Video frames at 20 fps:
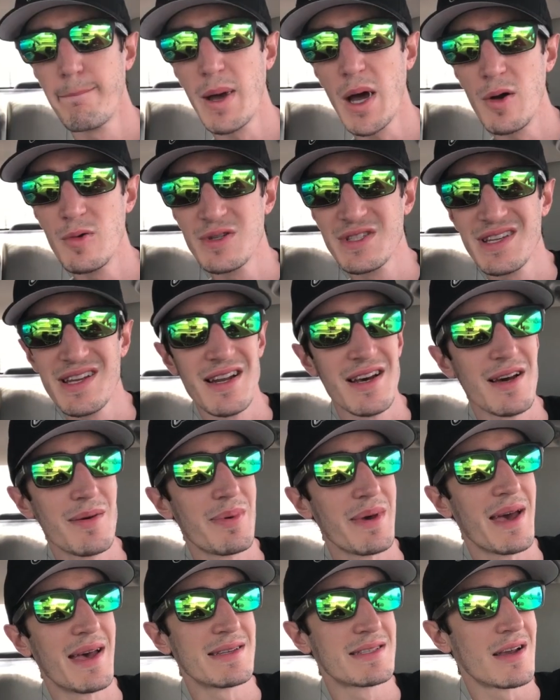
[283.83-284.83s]
Posted
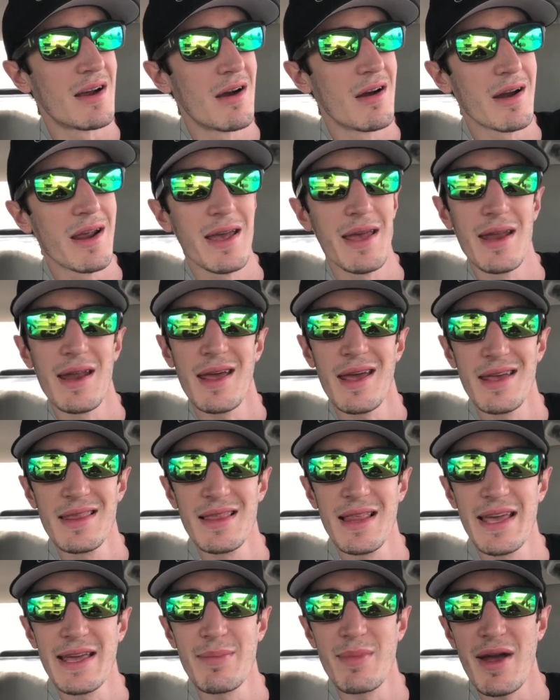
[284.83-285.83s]
up at Target
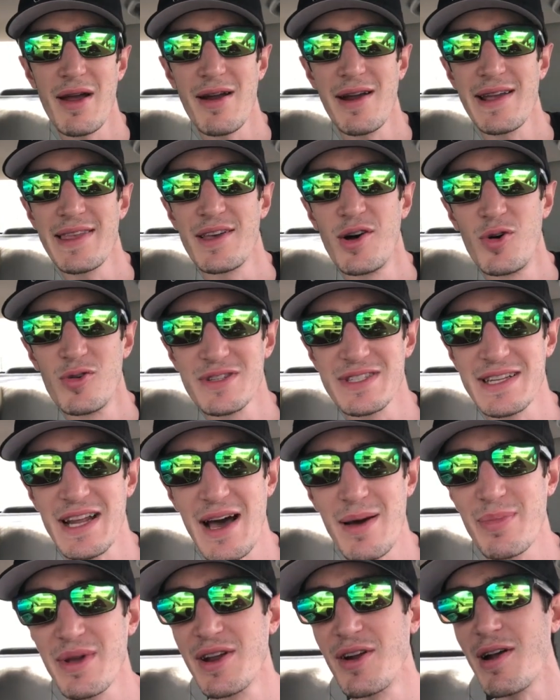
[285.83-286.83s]
in Lake Mary, the old
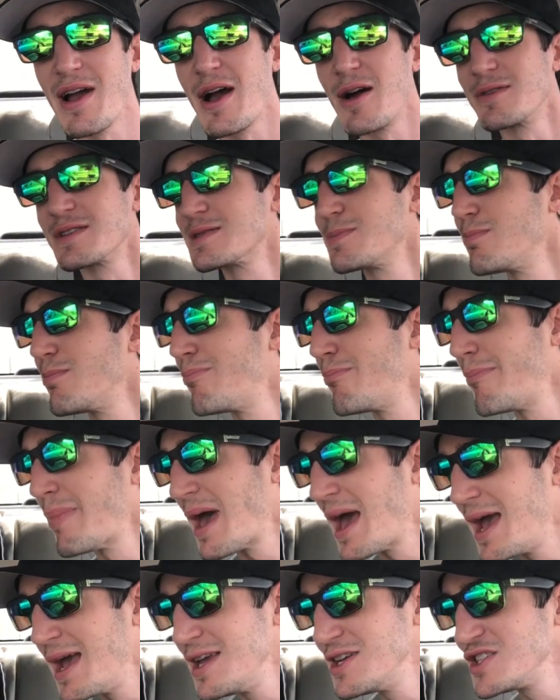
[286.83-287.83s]
stomping grounds,
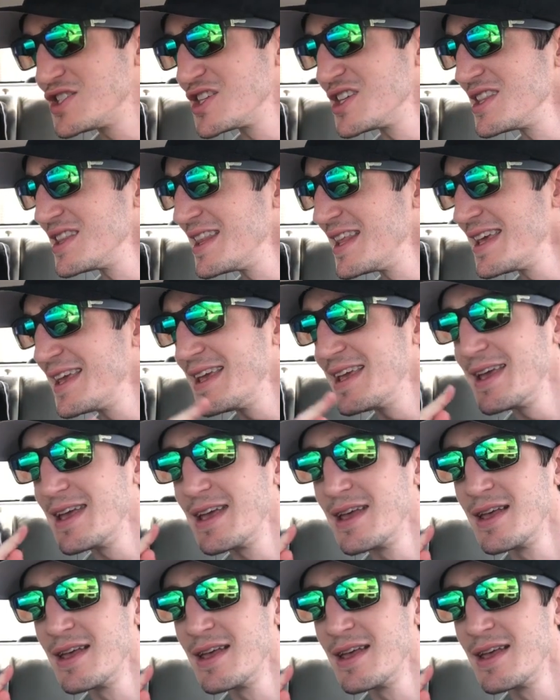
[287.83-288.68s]
patiently,